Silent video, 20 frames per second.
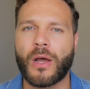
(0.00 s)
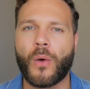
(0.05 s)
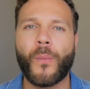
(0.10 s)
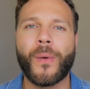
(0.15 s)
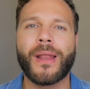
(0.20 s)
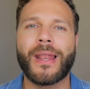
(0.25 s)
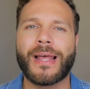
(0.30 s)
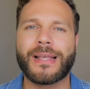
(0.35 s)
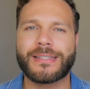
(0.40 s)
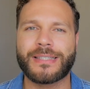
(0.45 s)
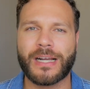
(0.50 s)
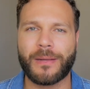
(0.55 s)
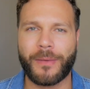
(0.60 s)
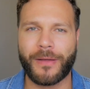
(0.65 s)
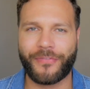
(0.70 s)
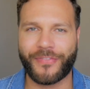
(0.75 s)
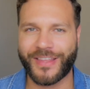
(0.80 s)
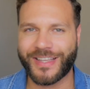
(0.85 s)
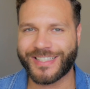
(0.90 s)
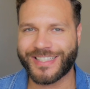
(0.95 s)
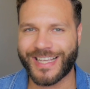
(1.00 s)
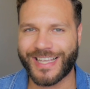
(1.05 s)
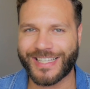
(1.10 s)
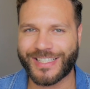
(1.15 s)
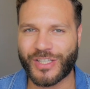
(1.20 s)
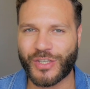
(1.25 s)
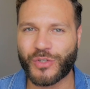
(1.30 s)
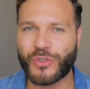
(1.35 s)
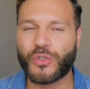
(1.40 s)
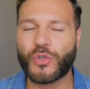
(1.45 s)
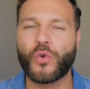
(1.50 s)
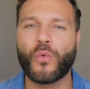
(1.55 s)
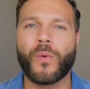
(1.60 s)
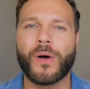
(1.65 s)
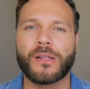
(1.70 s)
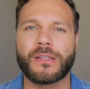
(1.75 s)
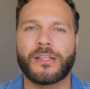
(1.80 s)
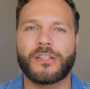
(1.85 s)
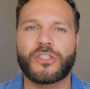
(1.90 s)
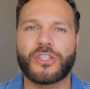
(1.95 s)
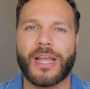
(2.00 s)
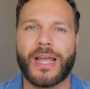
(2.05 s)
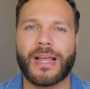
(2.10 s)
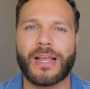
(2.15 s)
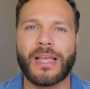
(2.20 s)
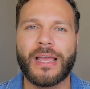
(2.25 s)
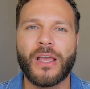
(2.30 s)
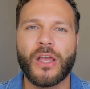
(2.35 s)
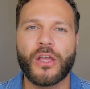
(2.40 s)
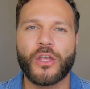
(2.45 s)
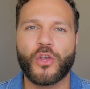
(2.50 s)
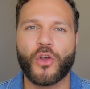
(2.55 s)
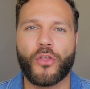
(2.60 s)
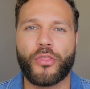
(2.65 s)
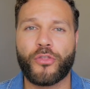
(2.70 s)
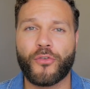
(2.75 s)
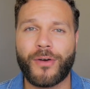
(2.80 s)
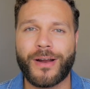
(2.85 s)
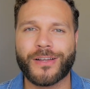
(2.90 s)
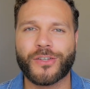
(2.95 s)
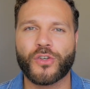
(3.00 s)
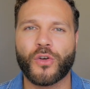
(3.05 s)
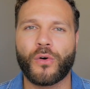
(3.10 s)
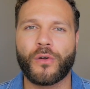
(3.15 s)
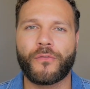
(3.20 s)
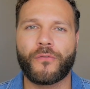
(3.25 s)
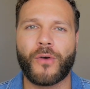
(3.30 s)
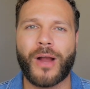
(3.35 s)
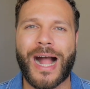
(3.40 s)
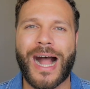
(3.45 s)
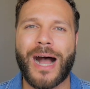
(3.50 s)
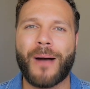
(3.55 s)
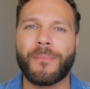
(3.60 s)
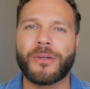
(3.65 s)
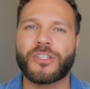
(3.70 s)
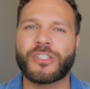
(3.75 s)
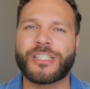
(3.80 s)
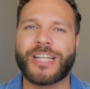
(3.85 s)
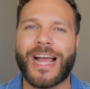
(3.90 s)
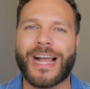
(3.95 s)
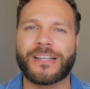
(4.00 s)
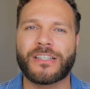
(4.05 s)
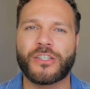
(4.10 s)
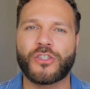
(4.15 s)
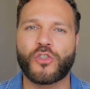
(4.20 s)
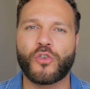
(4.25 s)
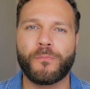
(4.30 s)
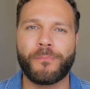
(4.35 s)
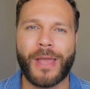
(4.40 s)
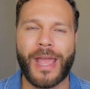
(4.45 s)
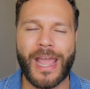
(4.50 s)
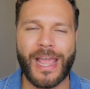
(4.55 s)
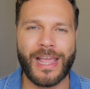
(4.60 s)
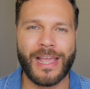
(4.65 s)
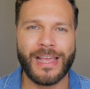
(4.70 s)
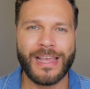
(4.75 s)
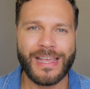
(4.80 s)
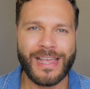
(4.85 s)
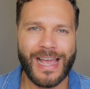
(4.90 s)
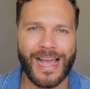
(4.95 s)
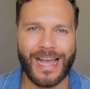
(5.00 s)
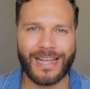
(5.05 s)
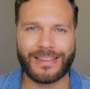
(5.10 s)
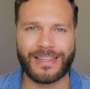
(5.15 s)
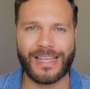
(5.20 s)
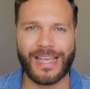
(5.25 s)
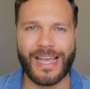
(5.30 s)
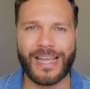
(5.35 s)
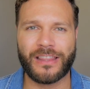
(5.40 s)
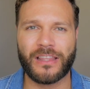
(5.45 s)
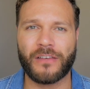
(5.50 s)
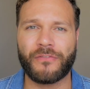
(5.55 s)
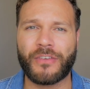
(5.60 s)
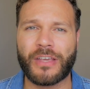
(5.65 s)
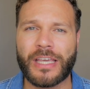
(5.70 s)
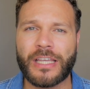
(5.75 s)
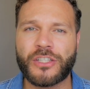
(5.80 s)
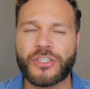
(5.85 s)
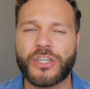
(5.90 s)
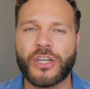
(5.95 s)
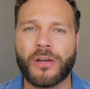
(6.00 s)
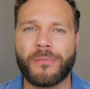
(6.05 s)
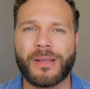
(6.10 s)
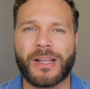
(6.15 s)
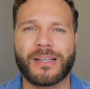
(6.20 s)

Now, one last thing about this is you do want to check your threshold for how much taxes you pay at the end of each year,